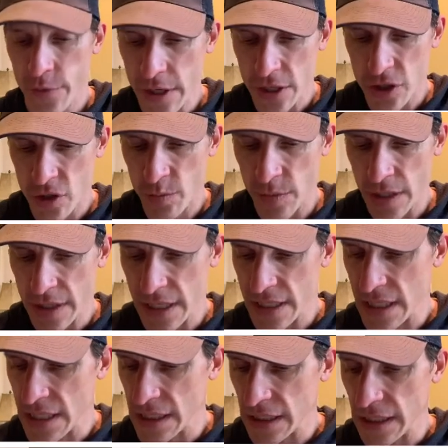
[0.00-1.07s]
we assume that this
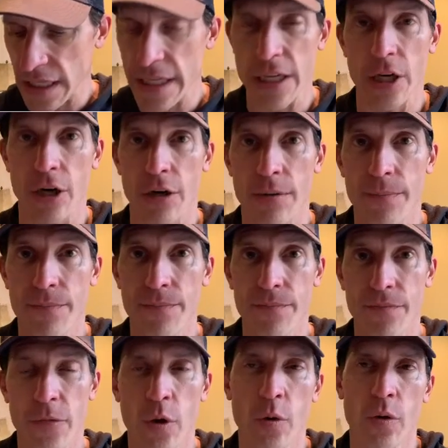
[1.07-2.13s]
is linear,
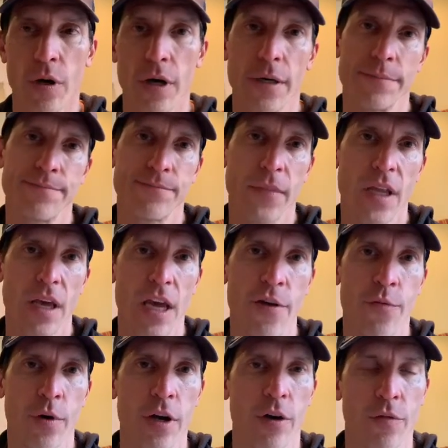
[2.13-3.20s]
or
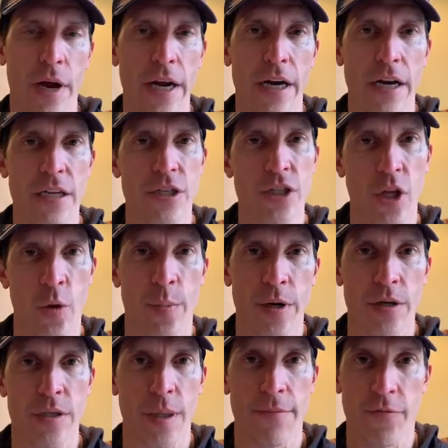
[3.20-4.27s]
if we're going to write it in
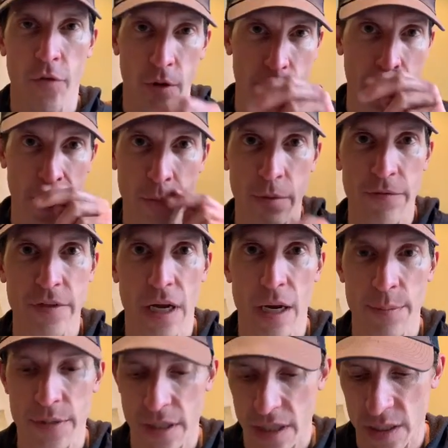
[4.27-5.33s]
slope-intercept form like we've done
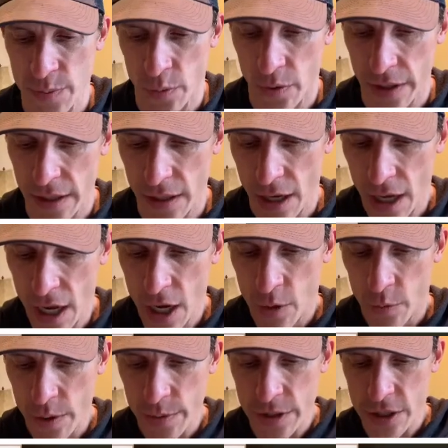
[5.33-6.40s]
up to this point, we would